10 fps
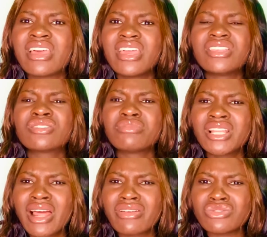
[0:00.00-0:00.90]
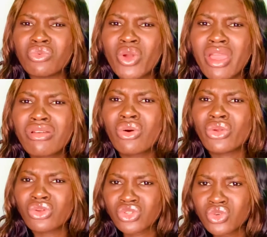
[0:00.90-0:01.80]
It's something that is weighing on
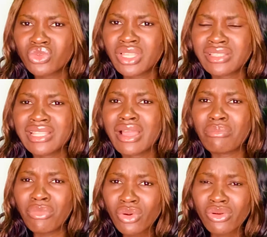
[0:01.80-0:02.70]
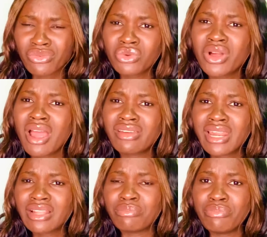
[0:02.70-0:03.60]
your shoulders, like both of you carry
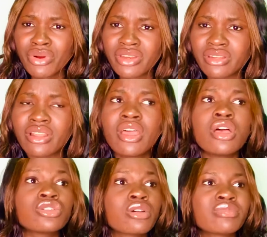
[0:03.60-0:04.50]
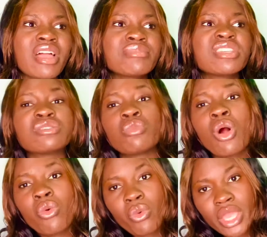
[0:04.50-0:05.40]
that burden. Sometimes it's more
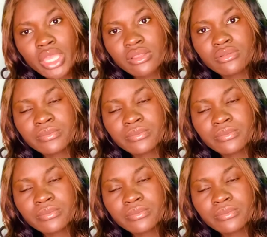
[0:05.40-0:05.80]
weighing